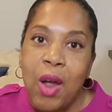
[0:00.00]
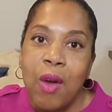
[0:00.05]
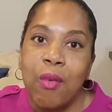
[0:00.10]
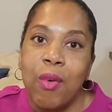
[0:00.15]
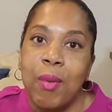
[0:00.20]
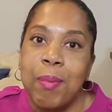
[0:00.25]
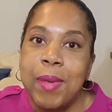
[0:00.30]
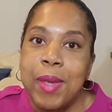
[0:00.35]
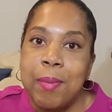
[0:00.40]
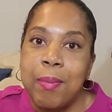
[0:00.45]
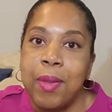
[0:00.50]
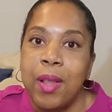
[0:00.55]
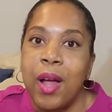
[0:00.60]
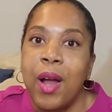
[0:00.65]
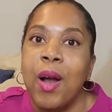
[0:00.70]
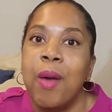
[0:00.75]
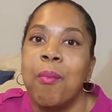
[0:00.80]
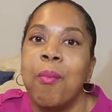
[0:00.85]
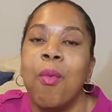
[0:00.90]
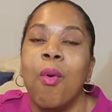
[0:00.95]
where people
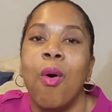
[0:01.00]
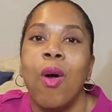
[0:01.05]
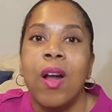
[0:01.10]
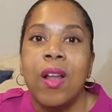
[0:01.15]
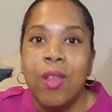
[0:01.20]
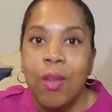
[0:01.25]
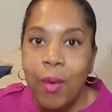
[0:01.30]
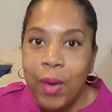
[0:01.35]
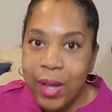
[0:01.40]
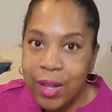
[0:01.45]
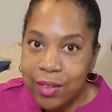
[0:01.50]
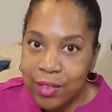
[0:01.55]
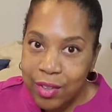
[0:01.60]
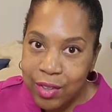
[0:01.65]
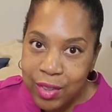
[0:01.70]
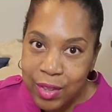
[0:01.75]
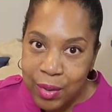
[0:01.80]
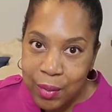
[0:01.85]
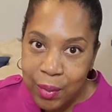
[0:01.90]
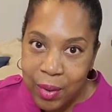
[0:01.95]
are more loyal
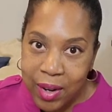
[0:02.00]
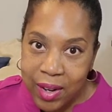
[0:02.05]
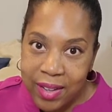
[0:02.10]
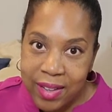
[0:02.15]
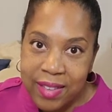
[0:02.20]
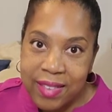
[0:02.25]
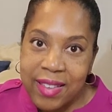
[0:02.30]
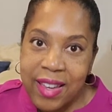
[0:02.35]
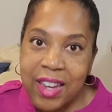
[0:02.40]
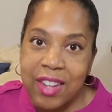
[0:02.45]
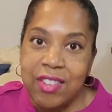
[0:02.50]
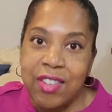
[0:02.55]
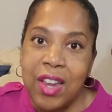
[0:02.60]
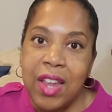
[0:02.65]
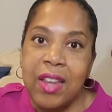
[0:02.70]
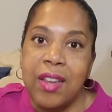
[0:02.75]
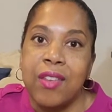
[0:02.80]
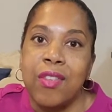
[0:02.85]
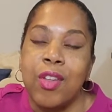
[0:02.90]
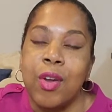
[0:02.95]
to the organization.